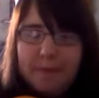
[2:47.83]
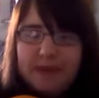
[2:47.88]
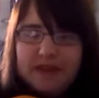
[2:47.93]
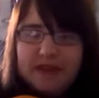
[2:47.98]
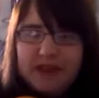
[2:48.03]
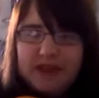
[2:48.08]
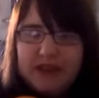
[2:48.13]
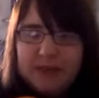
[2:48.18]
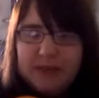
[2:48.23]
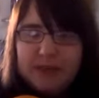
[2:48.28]

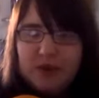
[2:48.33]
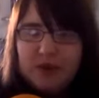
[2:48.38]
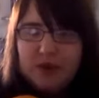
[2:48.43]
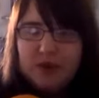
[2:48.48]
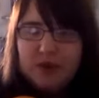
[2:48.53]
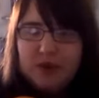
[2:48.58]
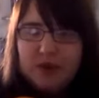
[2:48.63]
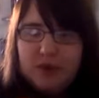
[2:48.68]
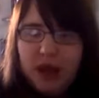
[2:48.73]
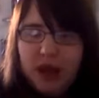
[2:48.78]
Take me
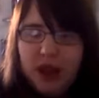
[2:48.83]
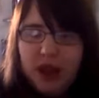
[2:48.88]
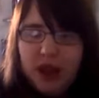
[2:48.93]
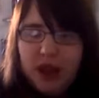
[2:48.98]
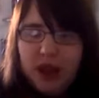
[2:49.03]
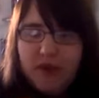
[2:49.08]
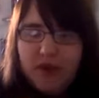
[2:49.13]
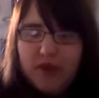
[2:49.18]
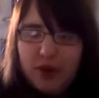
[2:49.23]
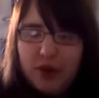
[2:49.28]
home, love
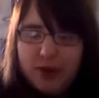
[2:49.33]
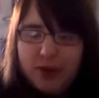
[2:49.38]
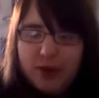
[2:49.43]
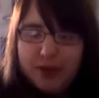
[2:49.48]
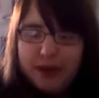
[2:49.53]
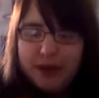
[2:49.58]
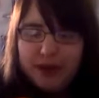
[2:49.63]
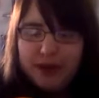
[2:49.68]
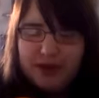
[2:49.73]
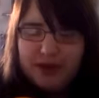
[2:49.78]
your
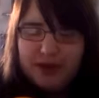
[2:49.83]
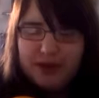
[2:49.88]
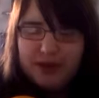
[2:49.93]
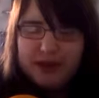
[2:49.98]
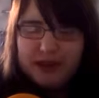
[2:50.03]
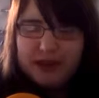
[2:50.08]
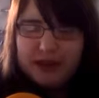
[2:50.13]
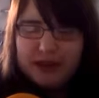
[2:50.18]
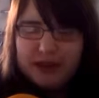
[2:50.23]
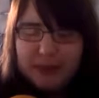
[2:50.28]
peanut
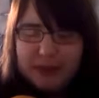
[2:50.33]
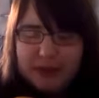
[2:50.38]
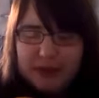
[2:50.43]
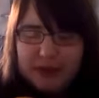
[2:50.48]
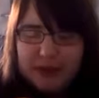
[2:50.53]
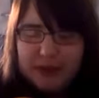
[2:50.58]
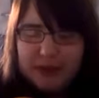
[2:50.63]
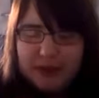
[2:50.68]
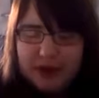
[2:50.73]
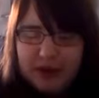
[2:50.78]
hottie,
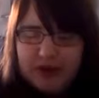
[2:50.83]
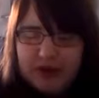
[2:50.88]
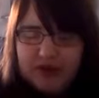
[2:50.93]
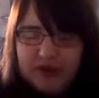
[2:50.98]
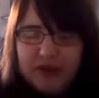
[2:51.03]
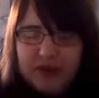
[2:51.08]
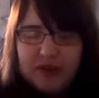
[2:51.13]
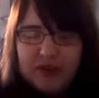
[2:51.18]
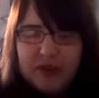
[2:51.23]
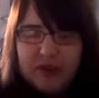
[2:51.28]
peanut butter
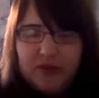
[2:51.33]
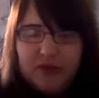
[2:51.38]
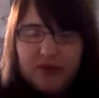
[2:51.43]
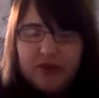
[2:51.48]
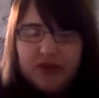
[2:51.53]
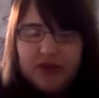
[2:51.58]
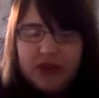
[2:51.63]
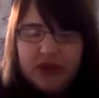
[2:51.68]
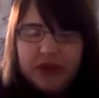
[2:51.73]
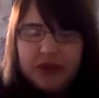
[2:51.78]
flavoured hot
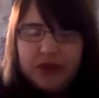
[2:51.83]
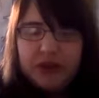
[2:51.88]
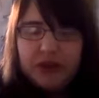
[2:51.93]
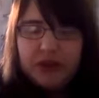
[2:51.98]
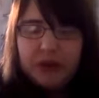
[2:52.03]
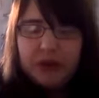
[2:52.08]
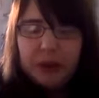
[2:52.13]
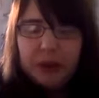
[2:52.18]
drink.